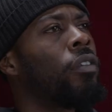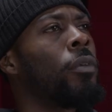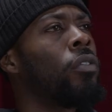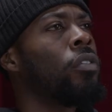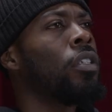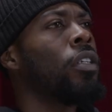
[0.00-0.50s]

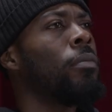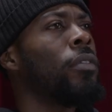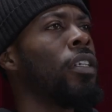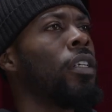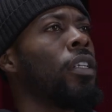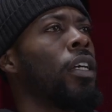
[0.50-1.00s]
Pheromones are them
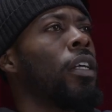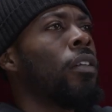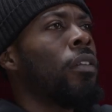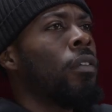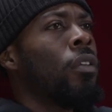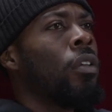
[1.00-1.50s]
thing there.
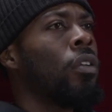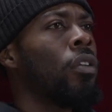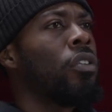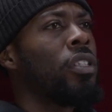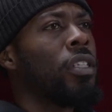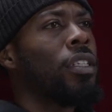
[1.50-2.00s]

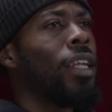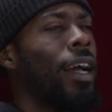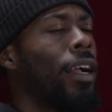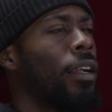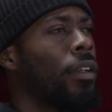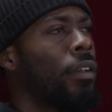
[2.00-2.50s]
Because it's like,
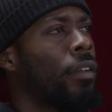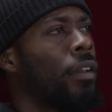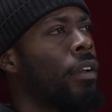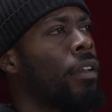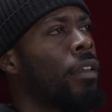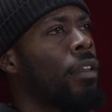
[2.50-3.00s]

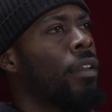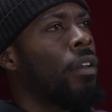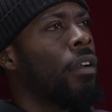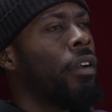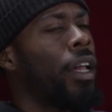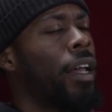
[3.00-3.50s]

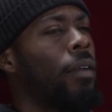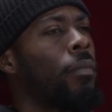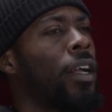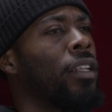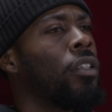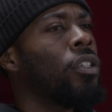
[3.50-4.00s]
yeah,
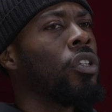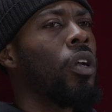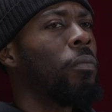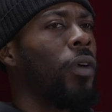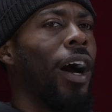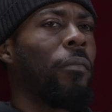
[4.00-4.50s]
man, you,
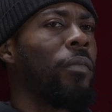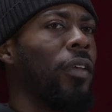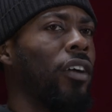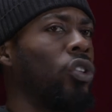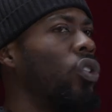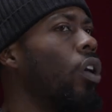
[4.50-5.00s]
uh,
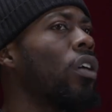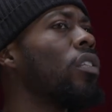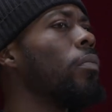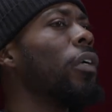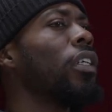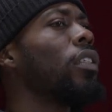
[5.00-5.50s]
dogs
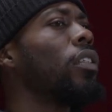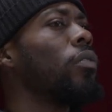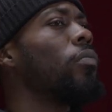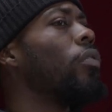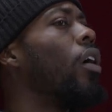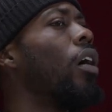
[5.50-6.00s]
must
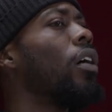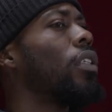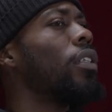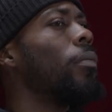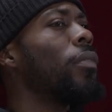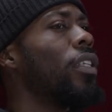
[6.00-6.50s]
ask
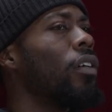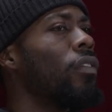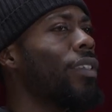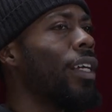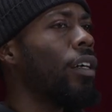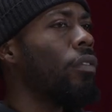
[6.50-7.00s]
themselves
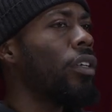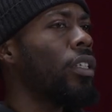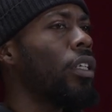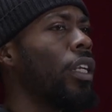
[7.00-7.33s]
that question.